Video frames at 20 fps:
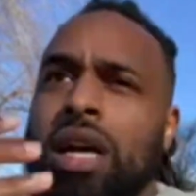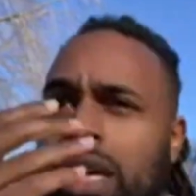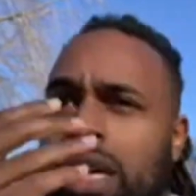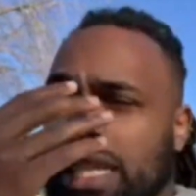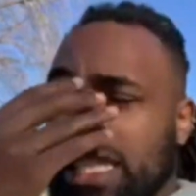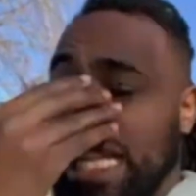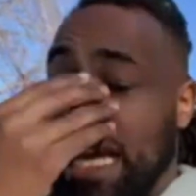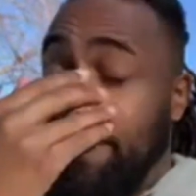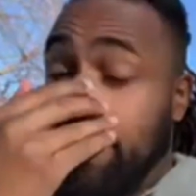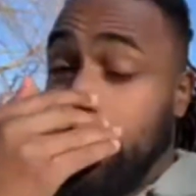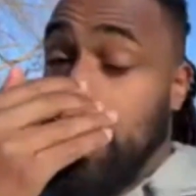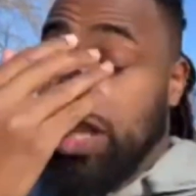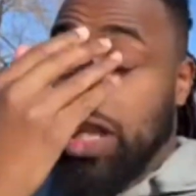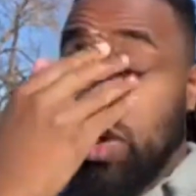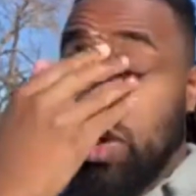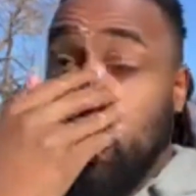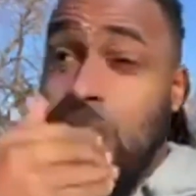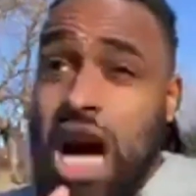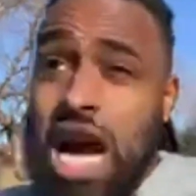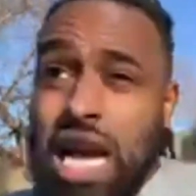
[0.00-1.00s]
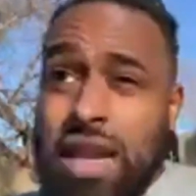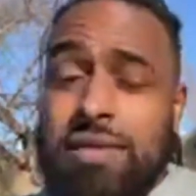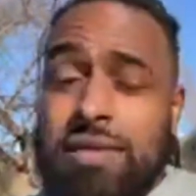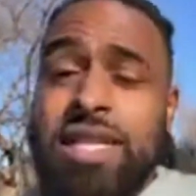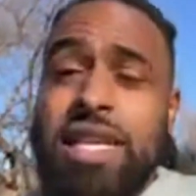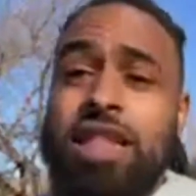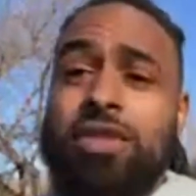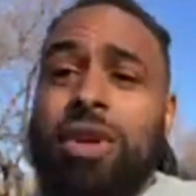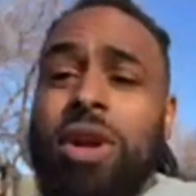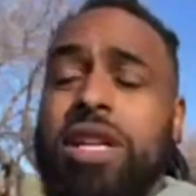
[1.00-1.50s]
700 wives
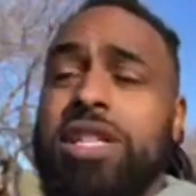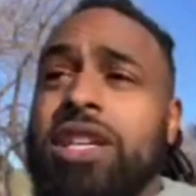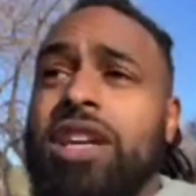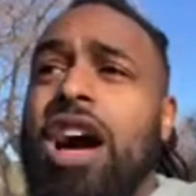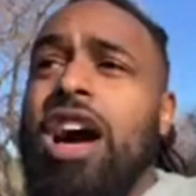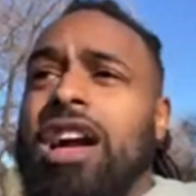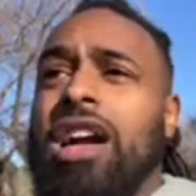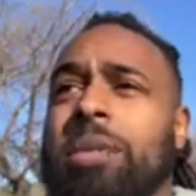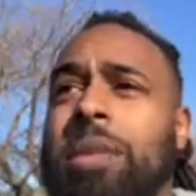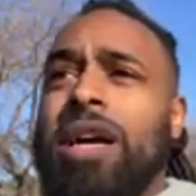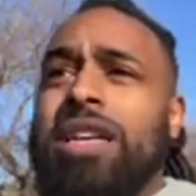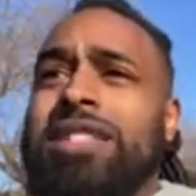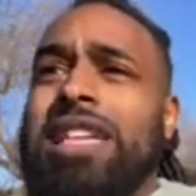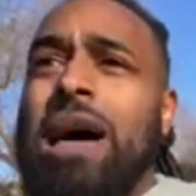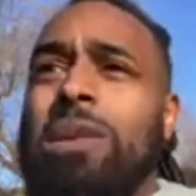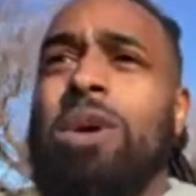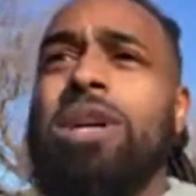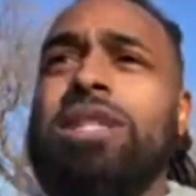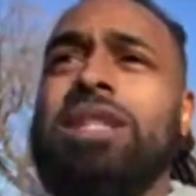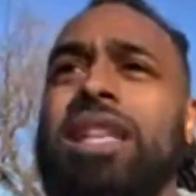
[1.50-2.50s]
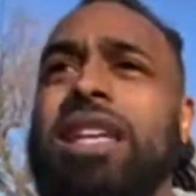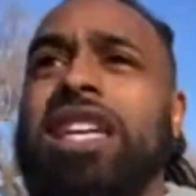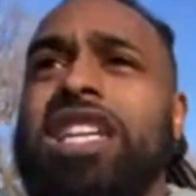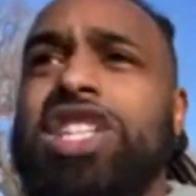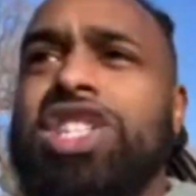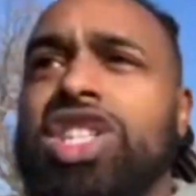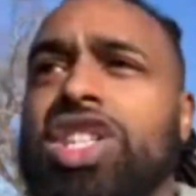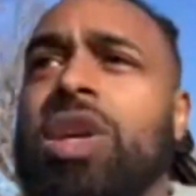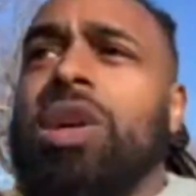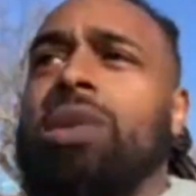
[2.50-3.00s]
and 300 concubines. That wasn't the
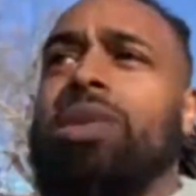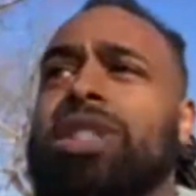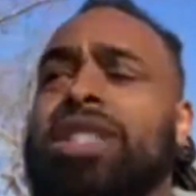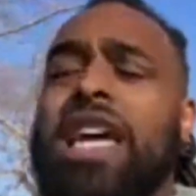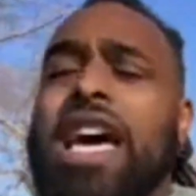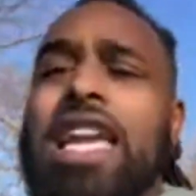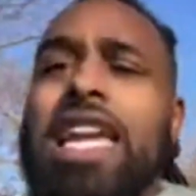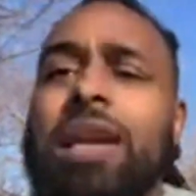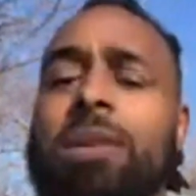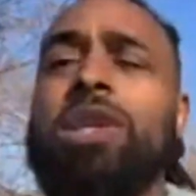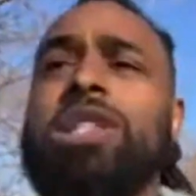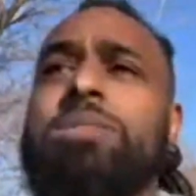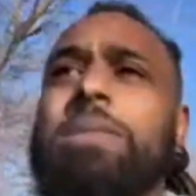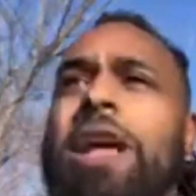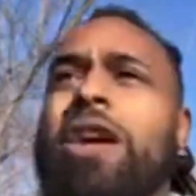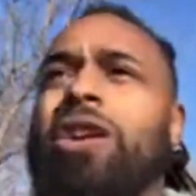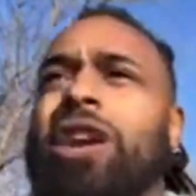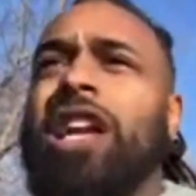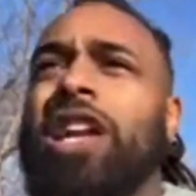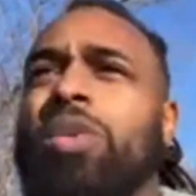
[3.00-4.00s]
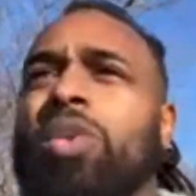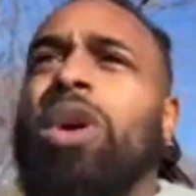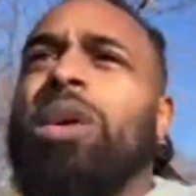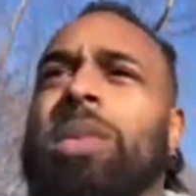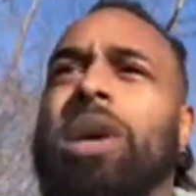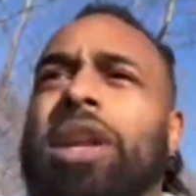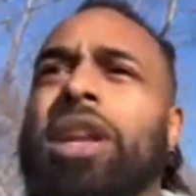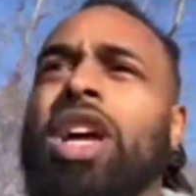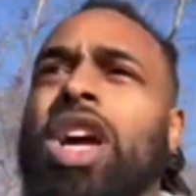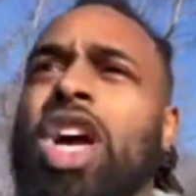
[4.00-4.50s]
issue. It was that he was marrying
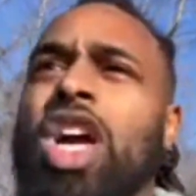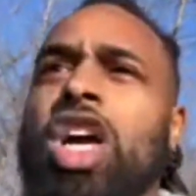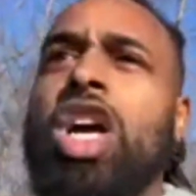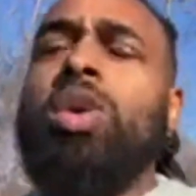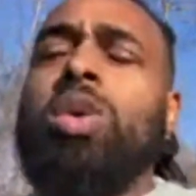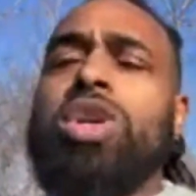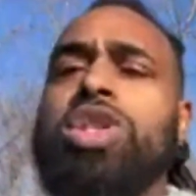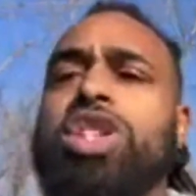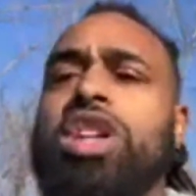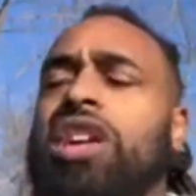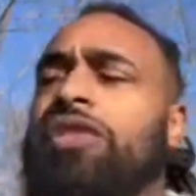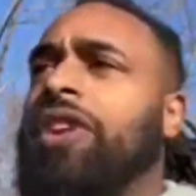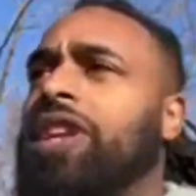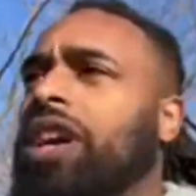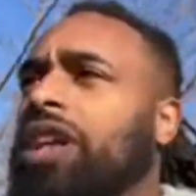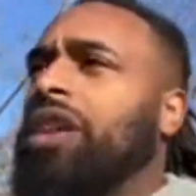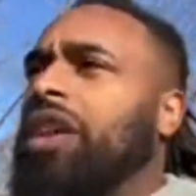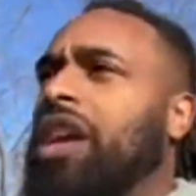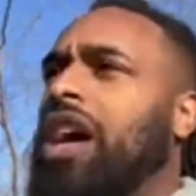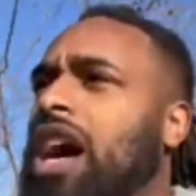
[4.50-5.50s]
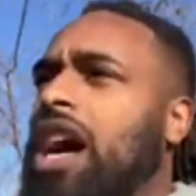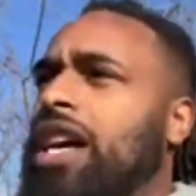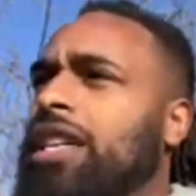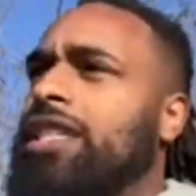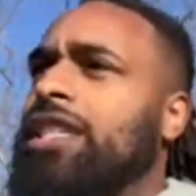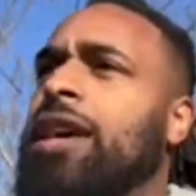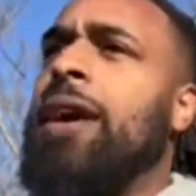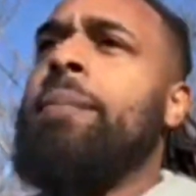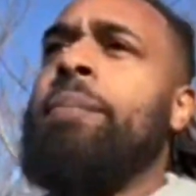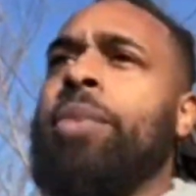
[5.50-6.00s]
women who were serving other
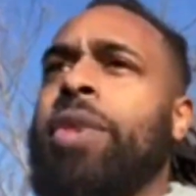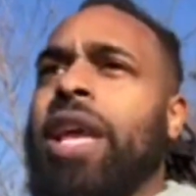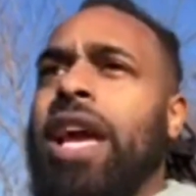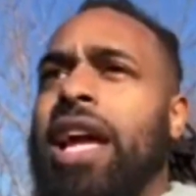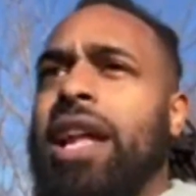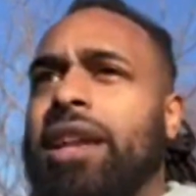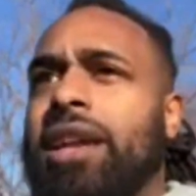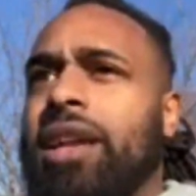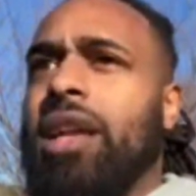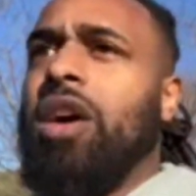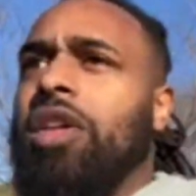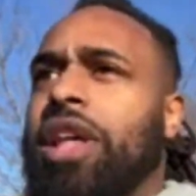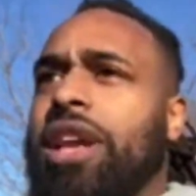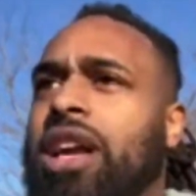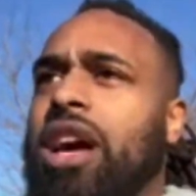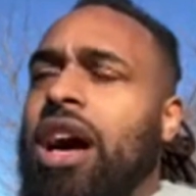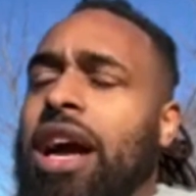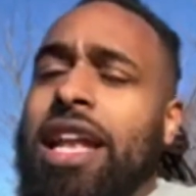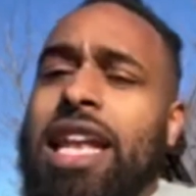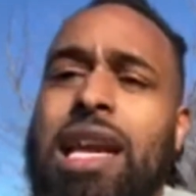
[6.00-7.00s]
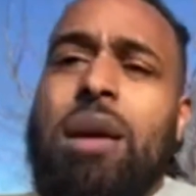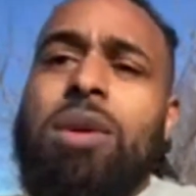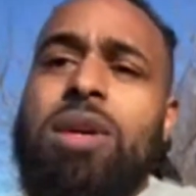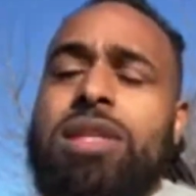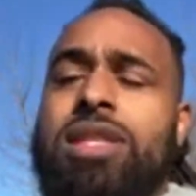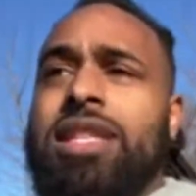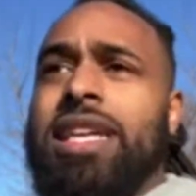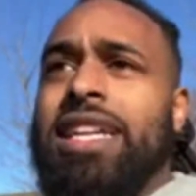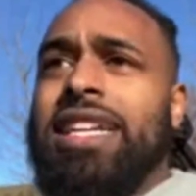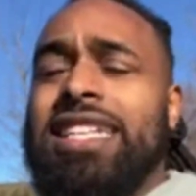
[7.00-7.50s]
gods. And, you know, they and he
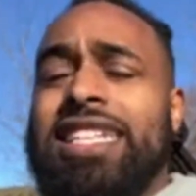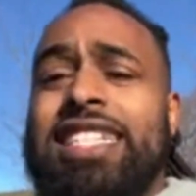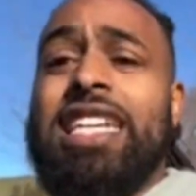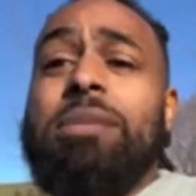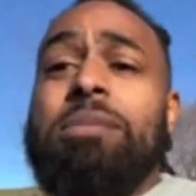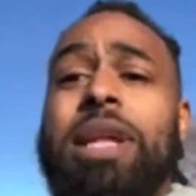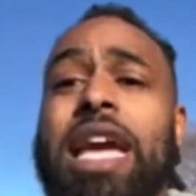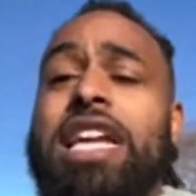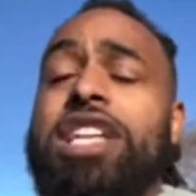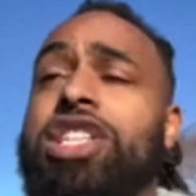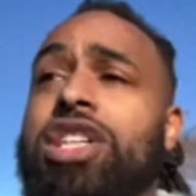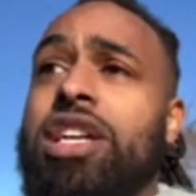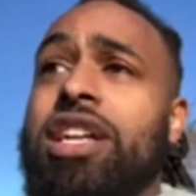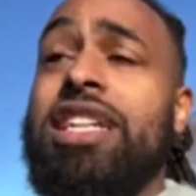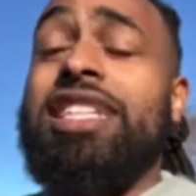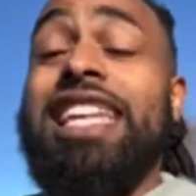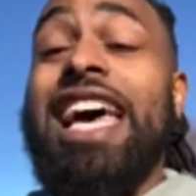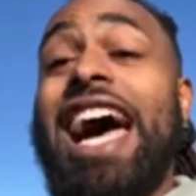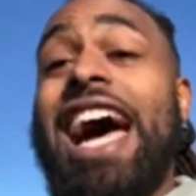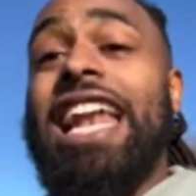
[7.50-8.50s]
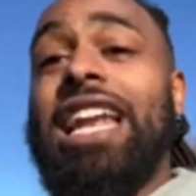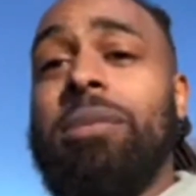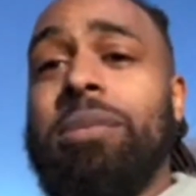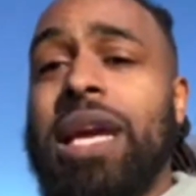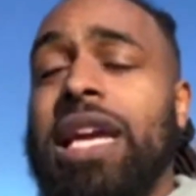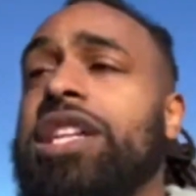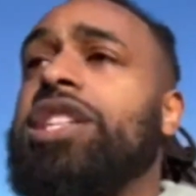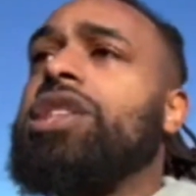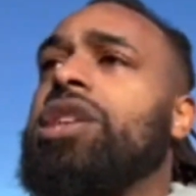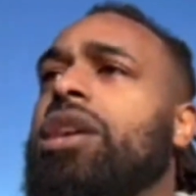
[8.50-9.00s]
was in his sin nature, in his Adam
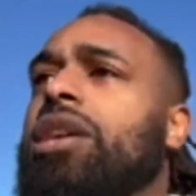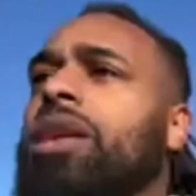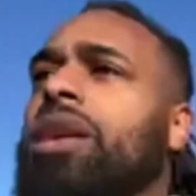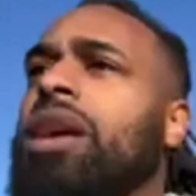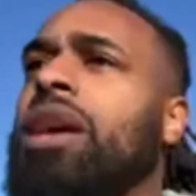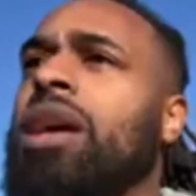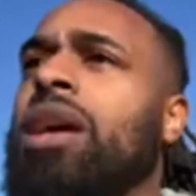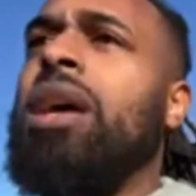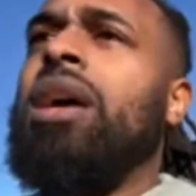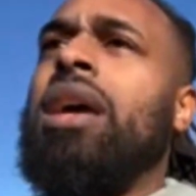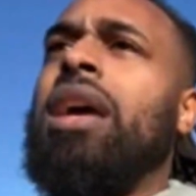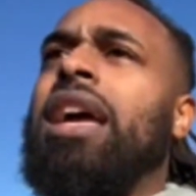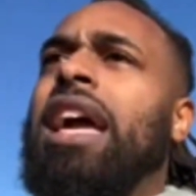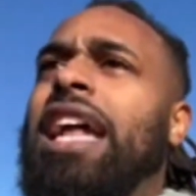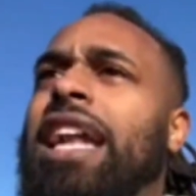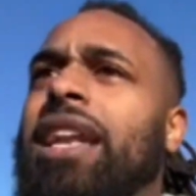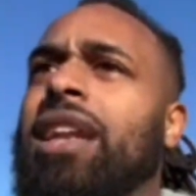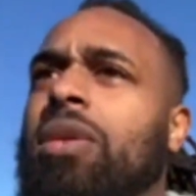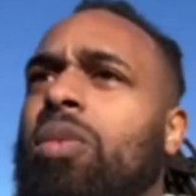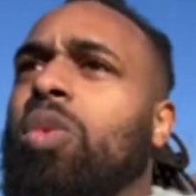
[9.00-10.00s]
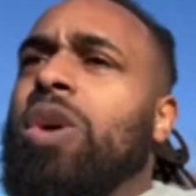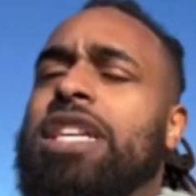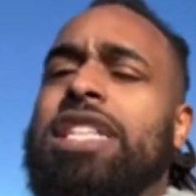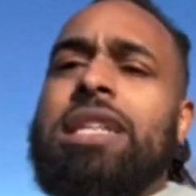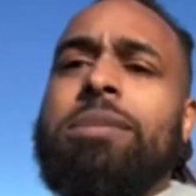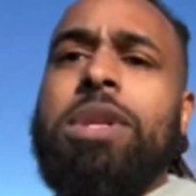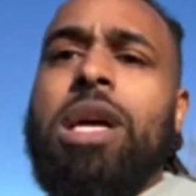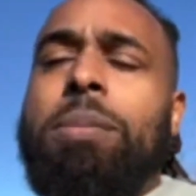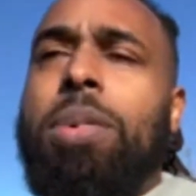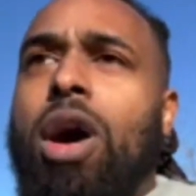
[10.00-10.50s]
nature. And
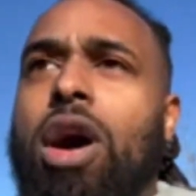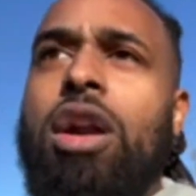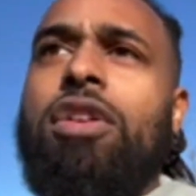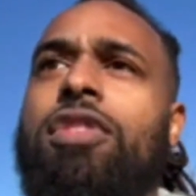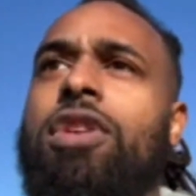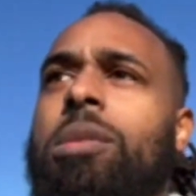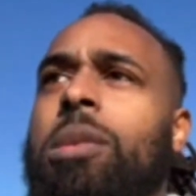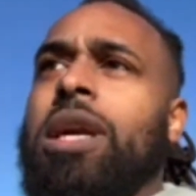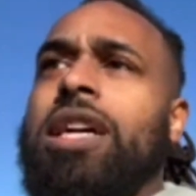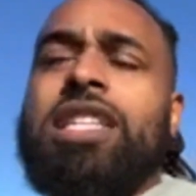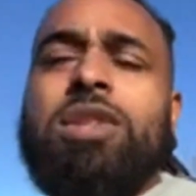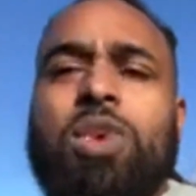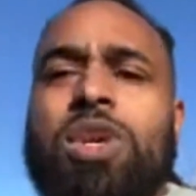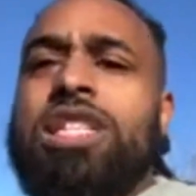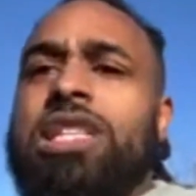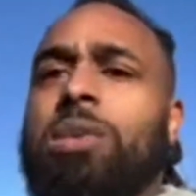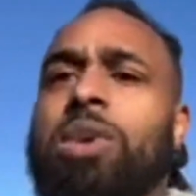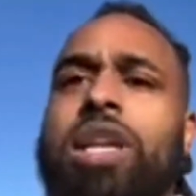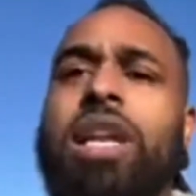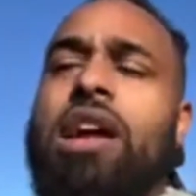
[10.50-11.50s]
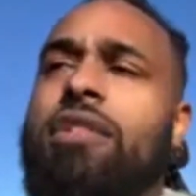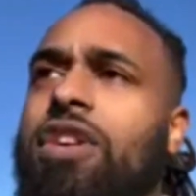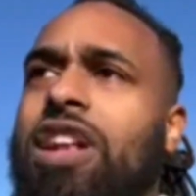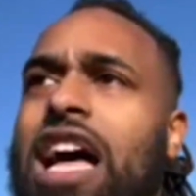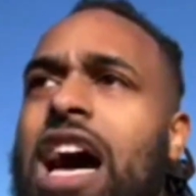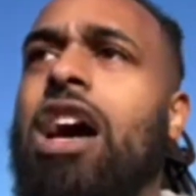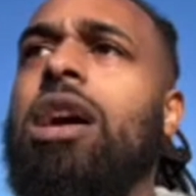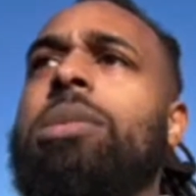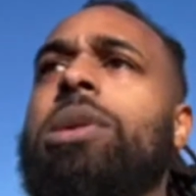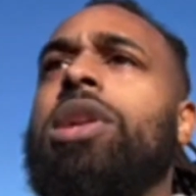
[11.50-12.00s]
wisdom departed from him because wisdom would never
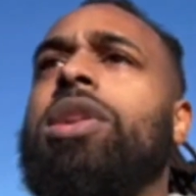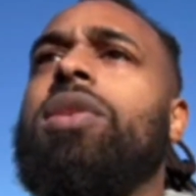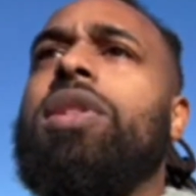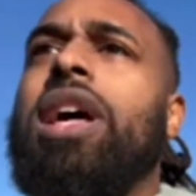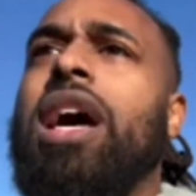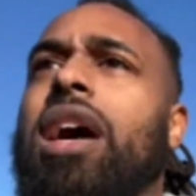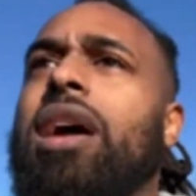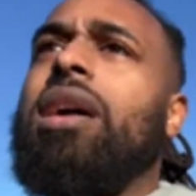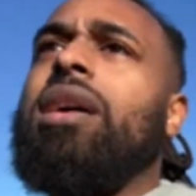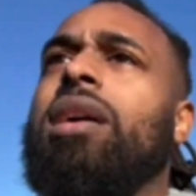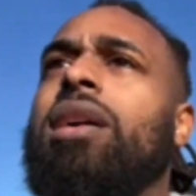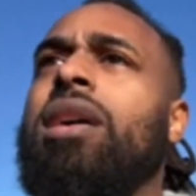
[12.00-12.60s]
allow him to do that.